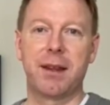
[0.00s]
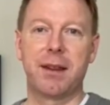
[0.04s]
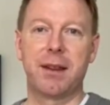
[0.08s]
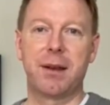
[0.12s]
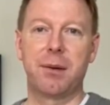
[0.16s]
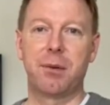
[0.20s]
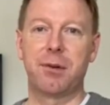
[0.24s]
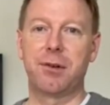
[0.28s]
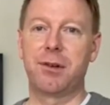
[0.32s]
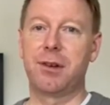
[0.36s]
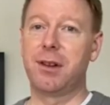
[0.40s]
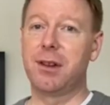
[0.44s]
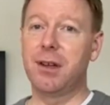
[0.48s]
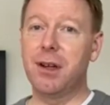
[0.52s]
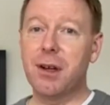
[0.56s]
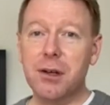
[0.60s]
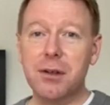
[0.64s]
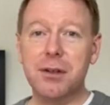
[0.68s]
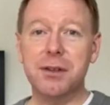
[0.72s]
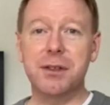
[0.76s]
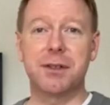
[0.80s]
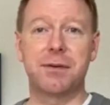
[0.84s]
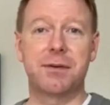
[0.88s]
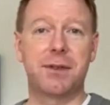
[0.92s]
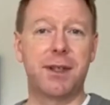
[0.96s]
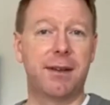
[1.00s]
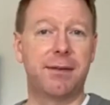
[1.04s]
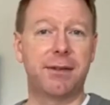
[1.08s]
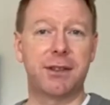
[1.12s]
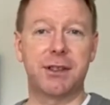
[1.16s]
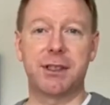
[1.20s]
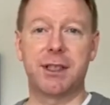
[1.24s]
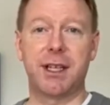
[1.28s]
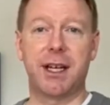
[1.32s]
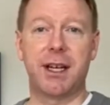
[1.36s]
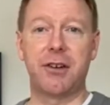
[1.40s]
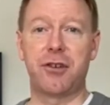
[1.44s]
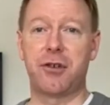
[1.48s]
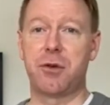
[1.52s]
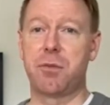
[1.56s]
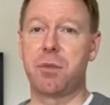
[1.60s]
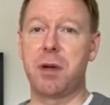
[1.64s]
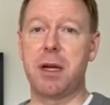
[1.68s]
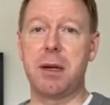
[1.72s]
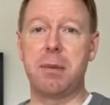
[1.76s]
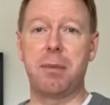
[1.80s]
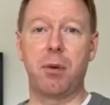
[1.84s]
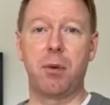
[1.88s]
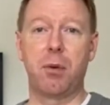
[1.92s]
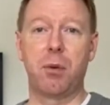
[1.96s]
There was lots of devastation.
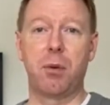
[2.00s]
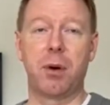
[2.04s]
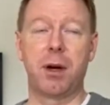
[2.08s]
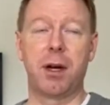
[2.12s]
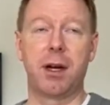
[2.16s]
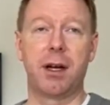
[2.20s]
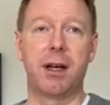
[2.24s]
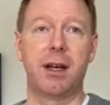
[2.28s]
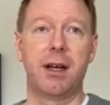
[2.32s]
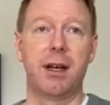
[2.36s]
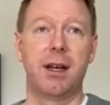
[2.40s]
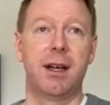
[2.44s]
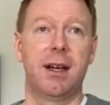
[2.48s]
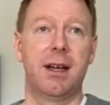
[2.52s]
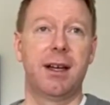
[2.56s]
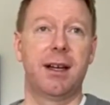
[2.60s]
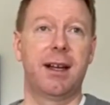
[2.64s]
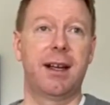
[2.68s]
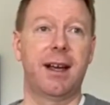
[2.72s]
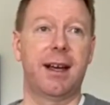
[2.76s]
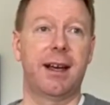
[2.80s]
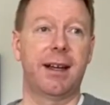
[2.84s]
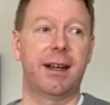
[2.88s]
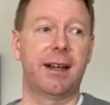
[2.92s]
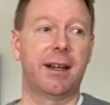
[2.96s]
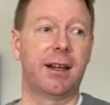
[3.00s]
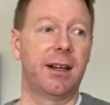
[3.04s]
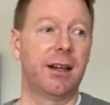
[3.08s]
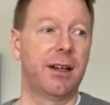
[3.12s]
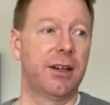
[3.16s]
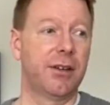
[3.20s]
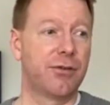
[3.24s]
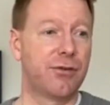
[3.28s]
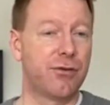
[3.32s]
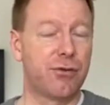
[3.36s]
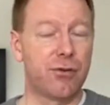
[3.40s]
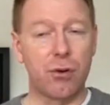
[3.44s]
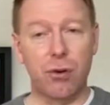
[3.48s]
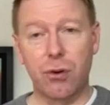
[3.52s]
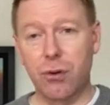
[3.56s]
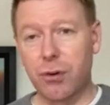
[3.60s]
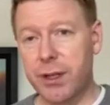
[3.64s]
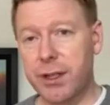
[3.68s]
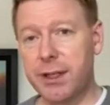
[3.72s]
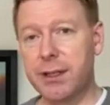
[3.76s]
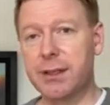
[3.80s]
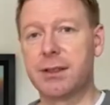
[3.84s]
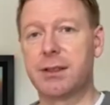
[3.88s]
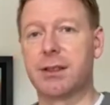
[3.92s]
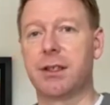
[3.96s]
People were getting drawn
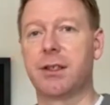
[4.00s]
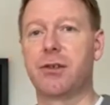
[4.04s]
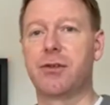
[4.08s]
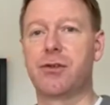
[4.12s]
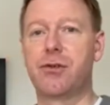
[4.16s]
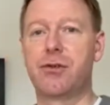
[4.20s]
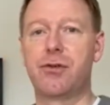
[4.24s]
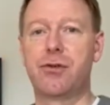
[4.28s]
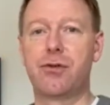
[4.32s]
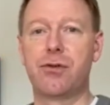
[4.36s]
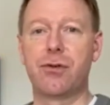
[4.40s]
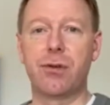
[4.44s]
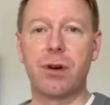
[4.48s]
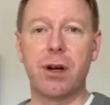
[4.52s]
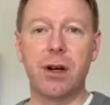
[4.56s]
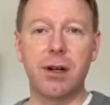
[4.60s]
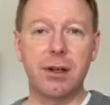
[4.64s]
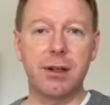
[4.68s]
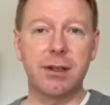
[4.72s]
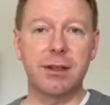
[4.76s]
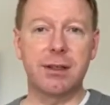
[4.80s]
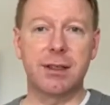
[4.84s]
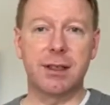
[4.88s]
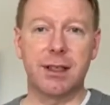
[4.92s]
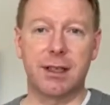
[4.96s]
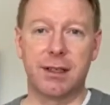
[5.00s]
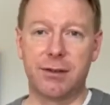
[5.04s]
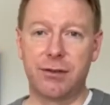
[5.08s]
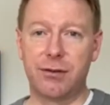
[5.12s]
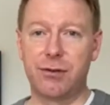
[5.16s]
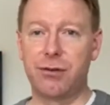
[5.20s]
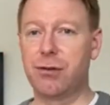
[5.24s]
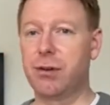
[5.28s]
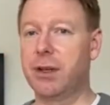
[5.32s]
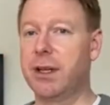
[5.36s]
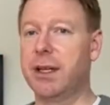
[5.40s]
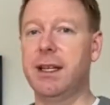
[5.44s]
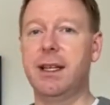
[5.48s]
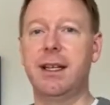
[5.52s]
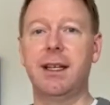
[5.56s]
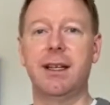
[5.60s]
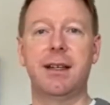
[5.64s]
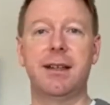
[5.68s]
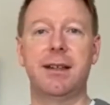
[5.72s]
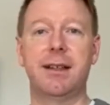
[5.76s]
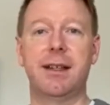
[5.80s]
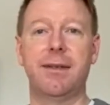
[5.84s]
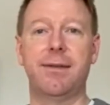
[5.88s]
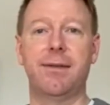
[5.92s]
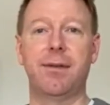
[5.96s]
into drugs and drink in
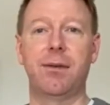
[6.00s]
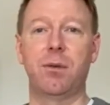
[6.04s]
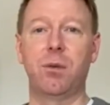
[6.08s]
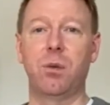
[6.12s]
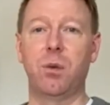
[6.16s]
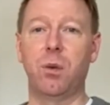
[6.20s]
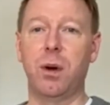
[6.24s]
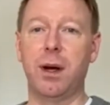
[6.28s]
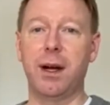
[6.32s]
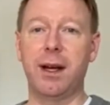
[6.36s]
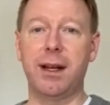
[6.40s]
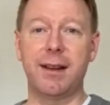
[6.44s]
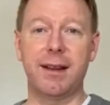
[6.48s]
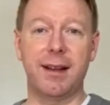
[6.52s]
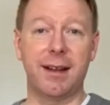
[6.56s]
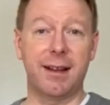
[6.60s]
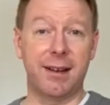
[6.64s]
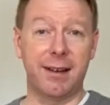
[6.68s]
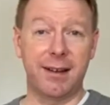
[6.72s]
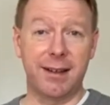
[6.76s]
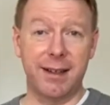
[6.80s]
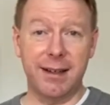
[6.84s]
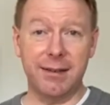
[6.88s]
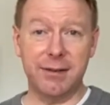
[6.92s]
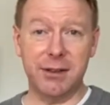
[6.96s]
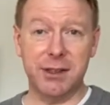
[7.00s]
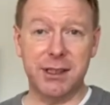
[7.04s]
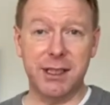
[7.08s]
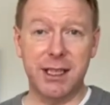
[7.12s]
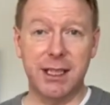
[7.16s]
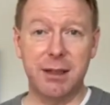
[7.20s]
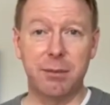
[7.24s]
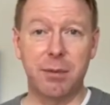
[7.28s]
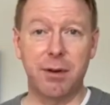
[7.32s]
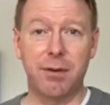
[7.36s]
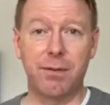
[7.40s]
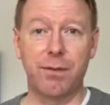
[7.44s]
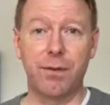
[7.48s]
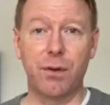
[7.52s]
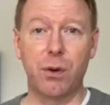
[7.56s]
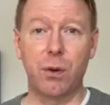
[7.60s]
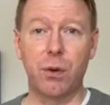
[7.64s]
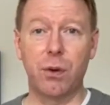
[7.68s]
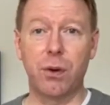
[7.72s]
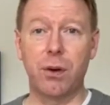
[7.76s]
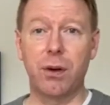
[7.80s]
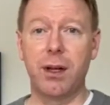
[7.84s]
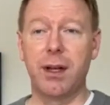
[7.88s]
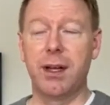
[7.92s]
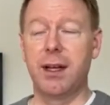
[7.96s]
a different way that they'd never seen
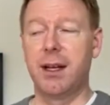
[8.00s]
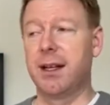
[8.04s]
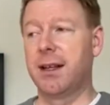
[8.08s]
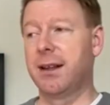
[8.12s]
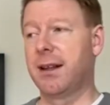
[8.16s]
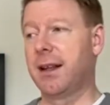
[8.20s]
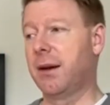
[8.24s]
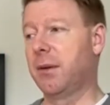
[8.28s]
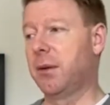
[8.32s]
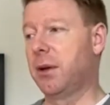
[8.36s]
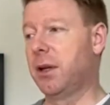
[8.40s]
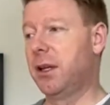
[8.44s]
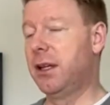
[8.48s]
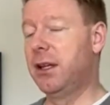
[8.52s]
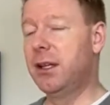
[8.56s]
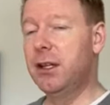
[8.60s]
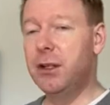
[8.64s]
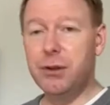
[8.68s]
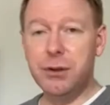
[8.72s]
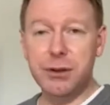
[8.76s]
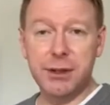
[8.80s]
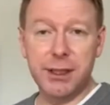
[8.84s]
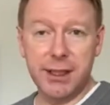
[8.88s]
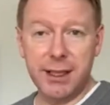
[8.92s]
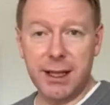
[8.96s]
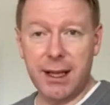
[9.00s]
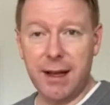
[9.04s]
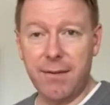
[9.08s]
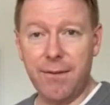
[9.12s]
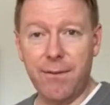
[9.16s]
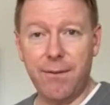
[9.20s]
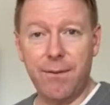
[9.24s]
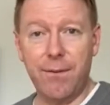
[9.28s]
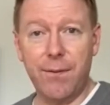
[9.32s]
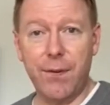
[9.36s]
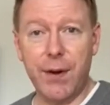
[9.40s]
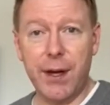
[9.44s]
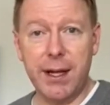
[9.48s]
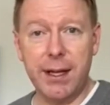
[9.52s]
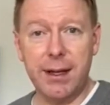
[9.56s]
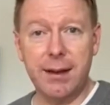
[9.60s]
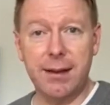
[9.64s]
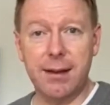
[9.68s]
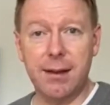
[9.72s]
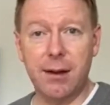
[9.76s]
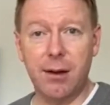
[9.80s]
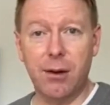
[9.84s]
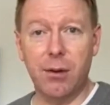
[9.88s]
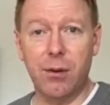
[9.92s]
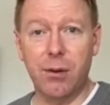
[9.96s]
before. They were losing their
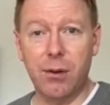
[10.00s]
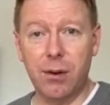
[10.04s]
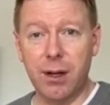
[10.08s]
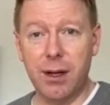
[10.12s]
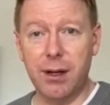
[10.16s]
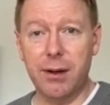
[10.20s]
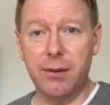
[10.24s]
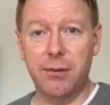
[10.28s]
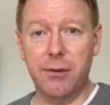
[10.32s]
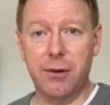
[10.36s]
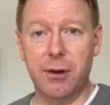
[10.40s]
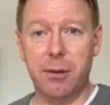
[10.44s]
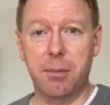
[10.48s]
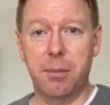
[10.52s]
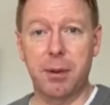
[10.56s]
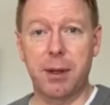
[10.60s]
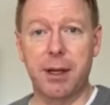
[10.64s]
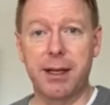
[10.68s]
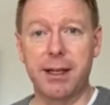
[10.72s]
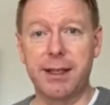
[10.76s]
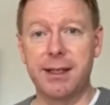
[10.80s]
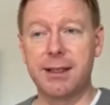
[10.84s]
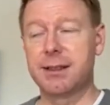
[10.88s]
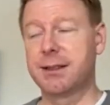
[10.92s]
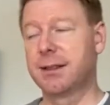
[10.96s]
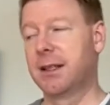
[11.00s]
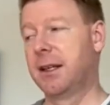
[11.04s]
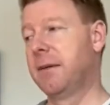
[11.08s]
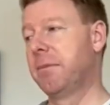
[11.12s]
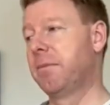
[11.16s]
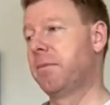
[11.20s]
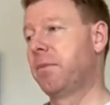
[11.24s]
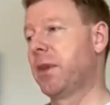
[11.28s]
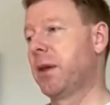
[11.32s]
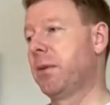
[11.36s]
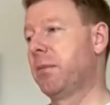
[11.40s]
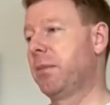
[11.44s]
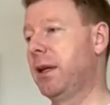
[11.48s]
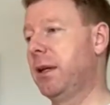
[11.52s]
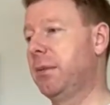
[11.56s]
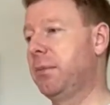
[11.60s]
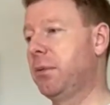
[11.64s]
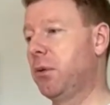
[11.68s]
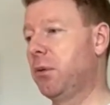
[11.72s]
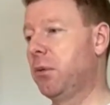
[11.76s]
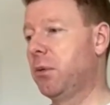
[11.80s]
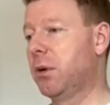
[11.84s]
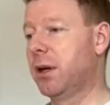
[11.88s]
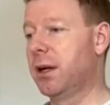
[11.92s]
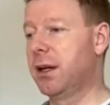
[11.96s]
faith all over the place.
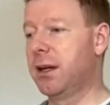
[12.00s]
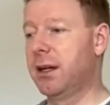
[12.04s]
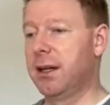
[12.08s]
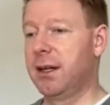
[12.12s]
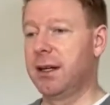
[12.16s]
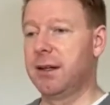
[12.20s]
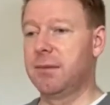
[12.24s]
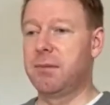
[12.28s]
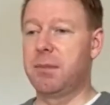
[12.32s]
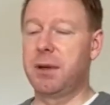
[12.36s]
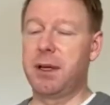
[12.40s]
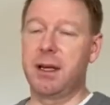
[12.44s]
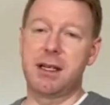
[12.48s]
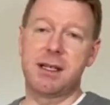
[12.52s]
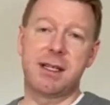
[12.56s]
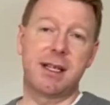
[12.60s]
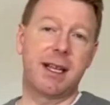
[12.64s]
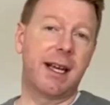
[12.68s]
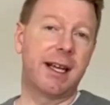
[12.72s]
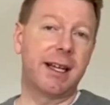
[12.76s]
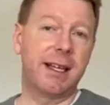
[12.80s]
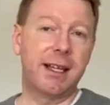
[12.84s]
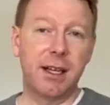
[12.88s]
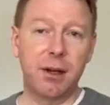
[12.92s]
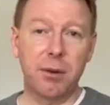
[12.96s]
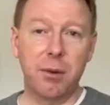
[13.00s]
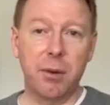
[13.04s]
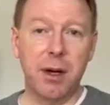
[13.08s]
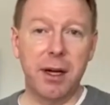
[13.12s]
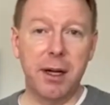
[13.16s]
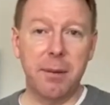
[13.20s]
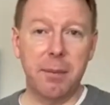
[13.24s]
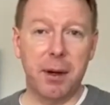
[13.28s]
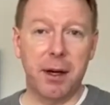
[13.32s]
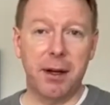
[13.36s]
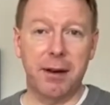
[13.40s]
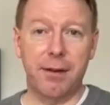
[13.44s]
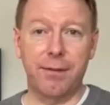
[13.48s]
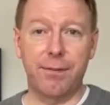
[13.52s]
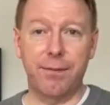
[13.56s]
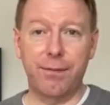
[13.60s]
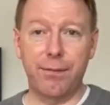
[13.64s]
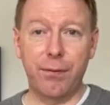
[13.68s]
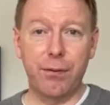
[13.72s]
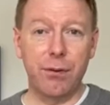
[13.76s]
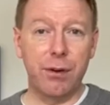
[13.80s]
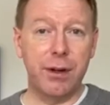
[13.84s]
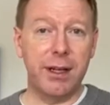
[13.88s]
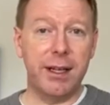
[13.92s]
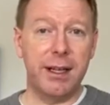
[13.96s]
People were being taken away by the
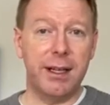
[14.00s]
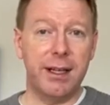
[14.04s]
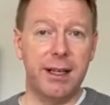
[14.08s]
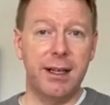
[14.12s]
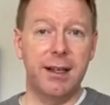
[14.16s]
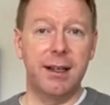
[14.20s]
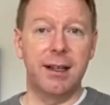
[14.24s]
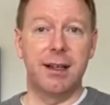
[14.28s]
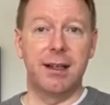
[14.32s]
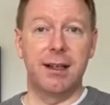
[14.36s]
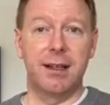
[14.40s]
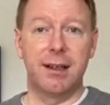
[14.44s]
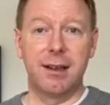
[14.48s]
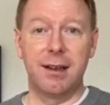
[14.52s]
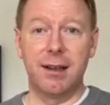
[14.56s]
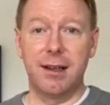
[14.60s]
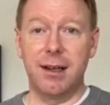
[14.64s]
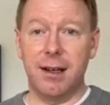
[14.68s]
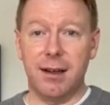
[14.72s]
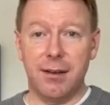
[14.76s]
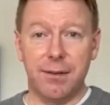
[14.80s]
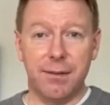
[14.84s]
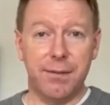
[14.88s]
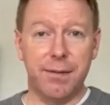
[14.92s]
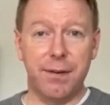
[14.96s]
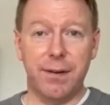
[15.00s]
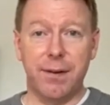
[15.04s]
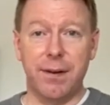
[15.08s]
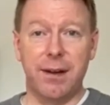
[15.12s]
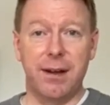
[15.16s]
free love